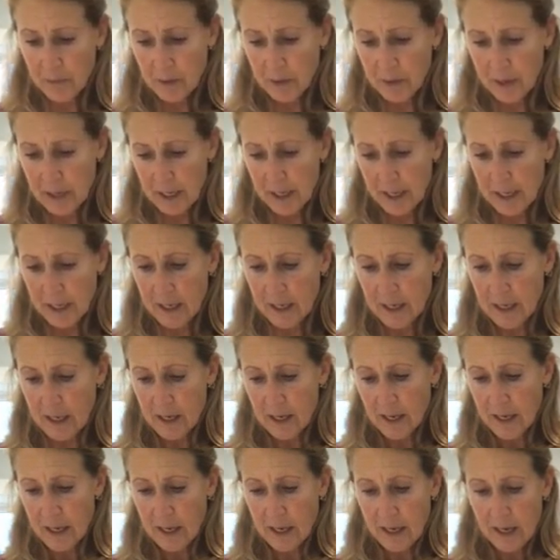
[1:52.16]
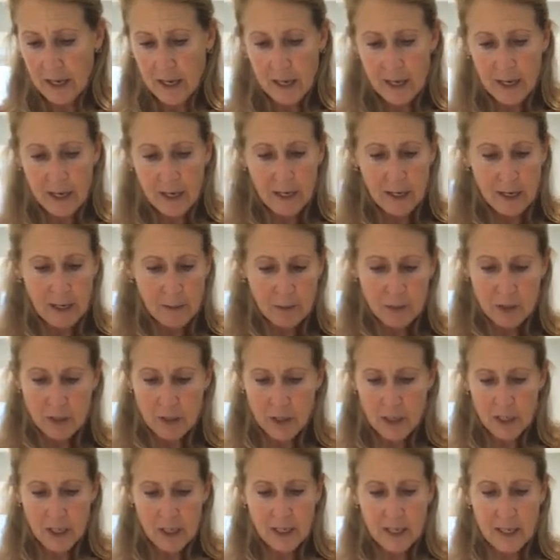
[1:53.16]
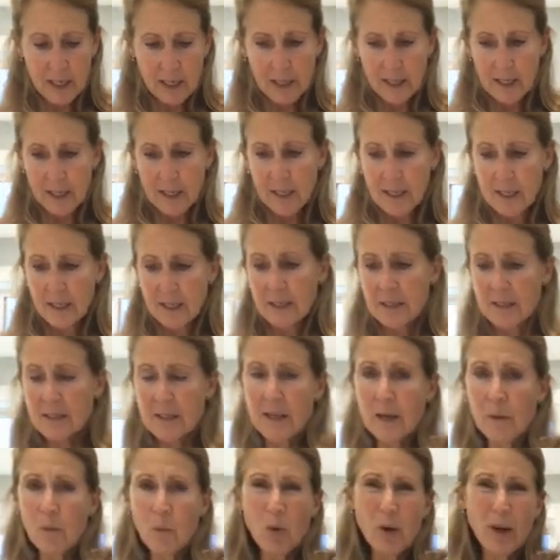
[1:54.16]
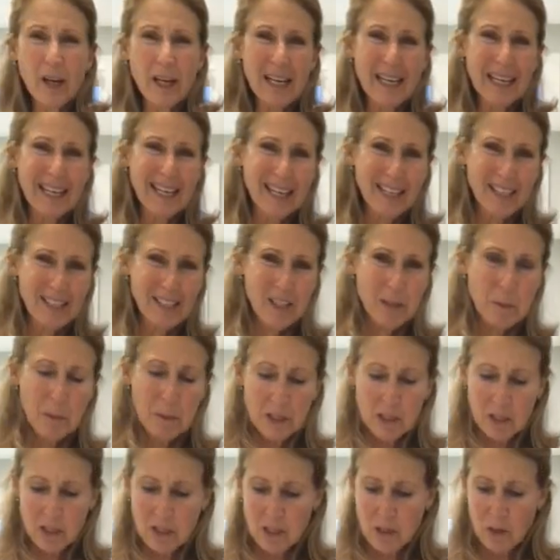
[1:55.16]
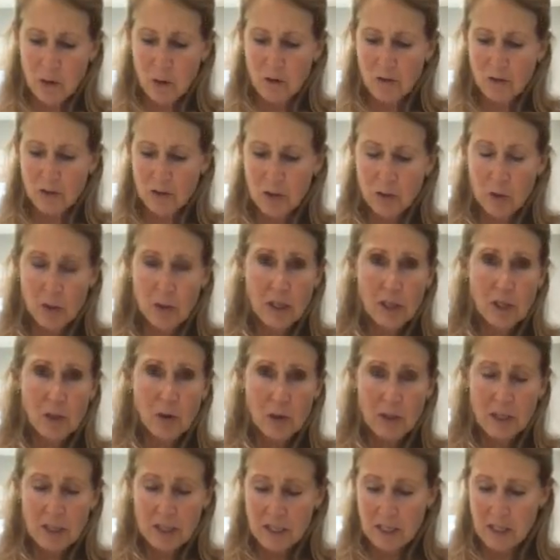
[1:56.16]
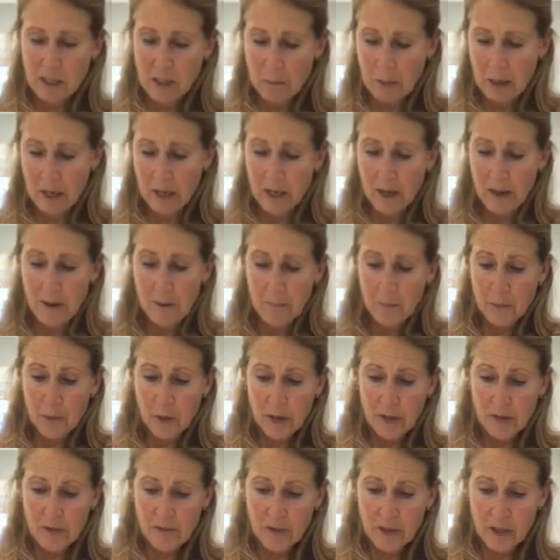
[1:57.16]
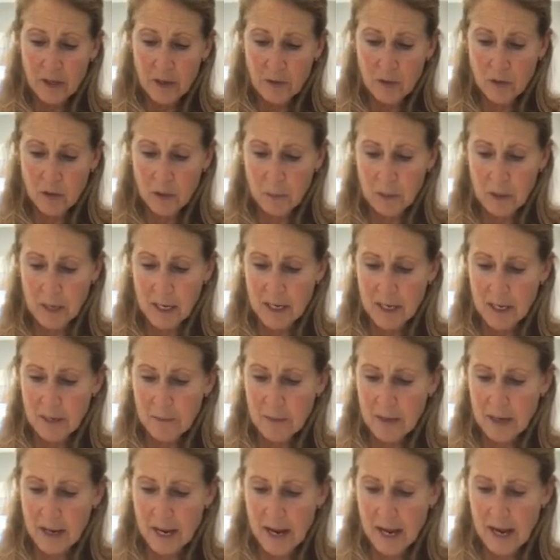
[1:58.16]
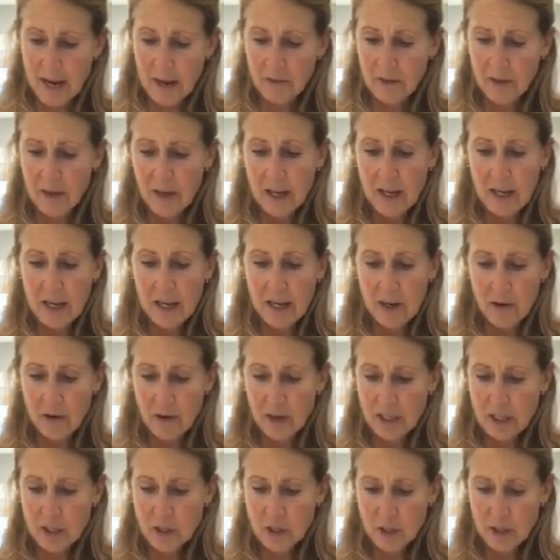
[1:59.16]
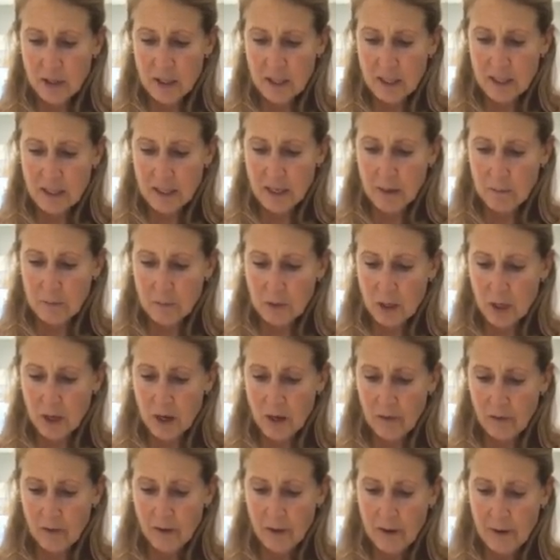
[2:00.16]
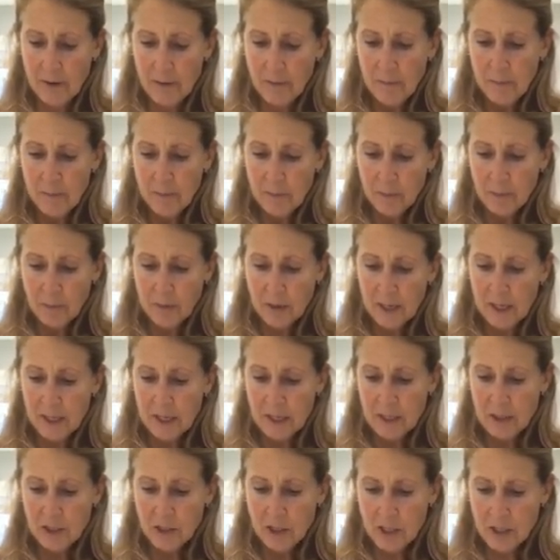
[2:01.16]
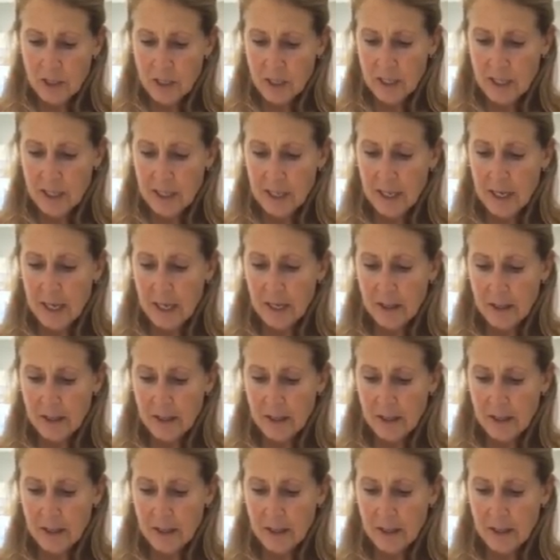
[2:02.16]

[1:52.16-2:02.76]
okay? And I'm just gonna cut these. I'm working next to my stove so that you can see me on the video. So I'm cutting them in half. I already took the stems off, and then just gonna cut